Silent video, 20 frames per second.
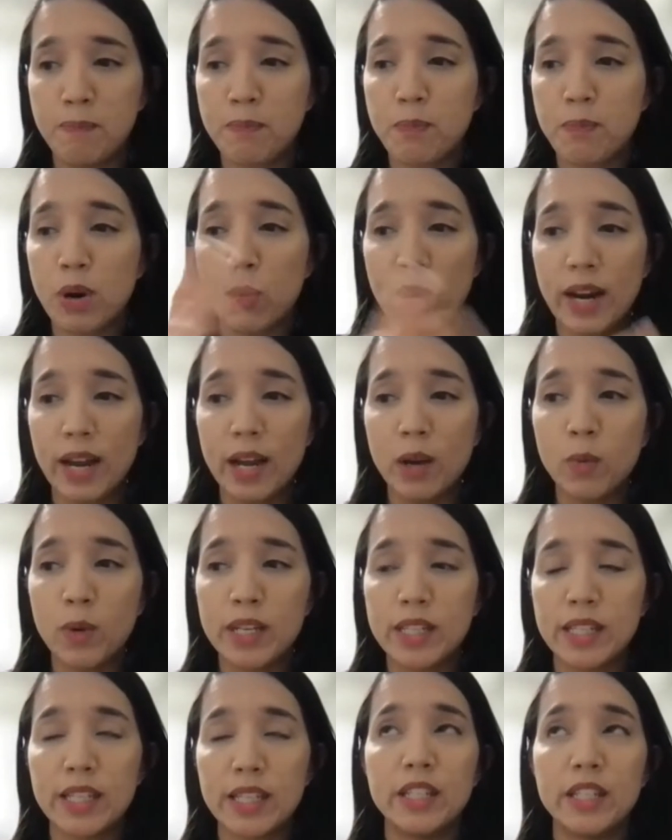But when I
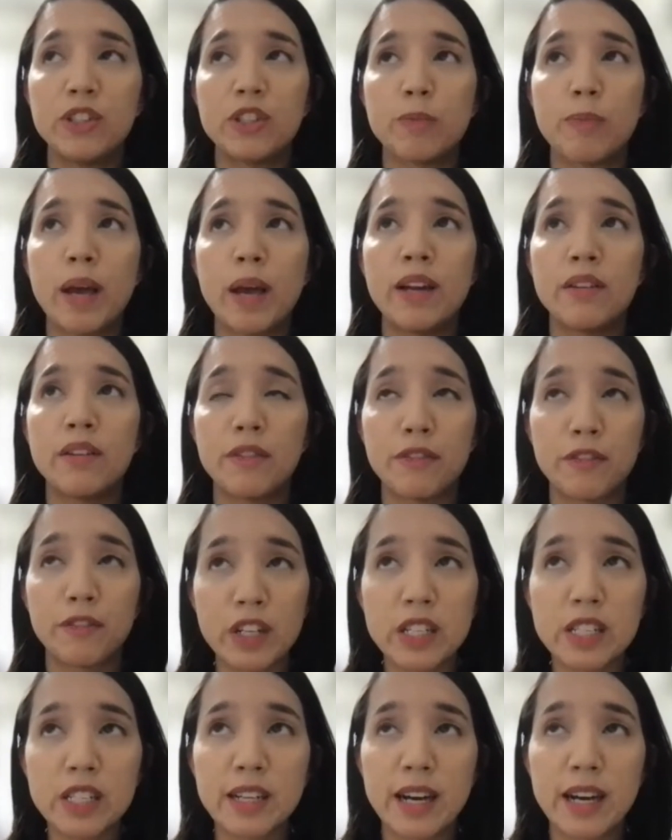was in Japan the
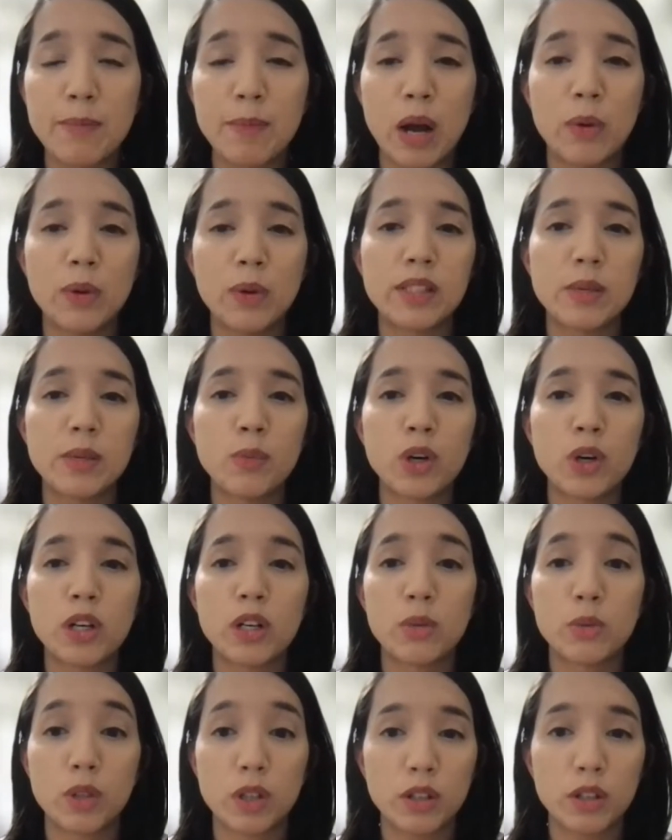first time, I was in
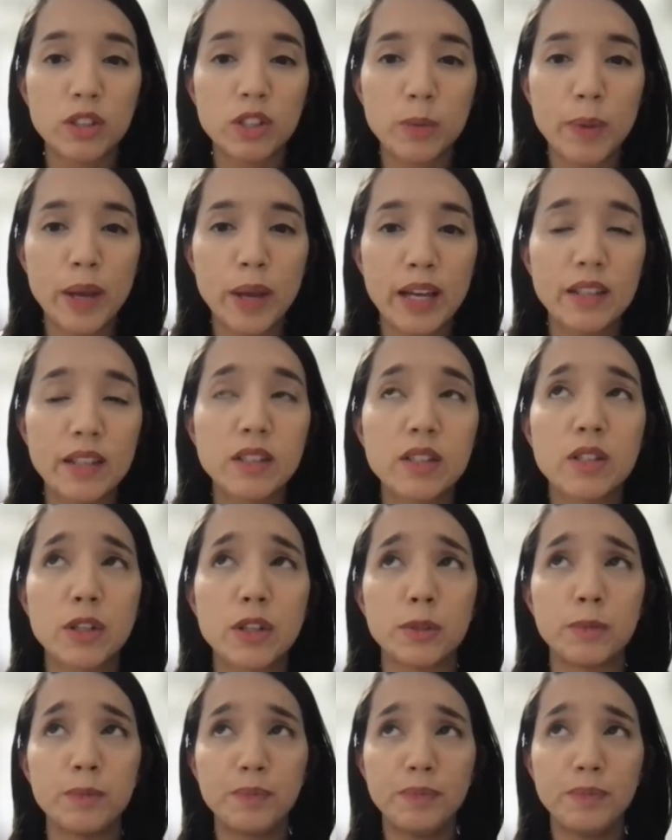more rural Japan. So